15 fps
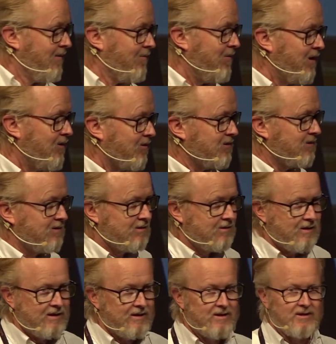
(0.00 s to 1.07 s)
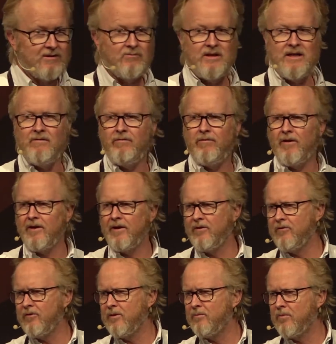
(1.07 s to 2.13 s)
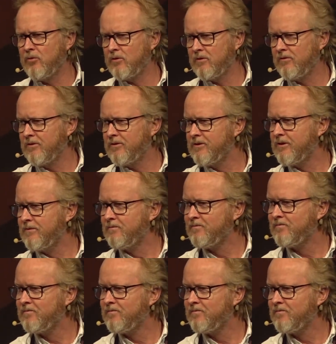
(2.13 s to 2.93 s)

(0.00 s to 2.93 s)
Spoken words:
because it's a refund on the bottles.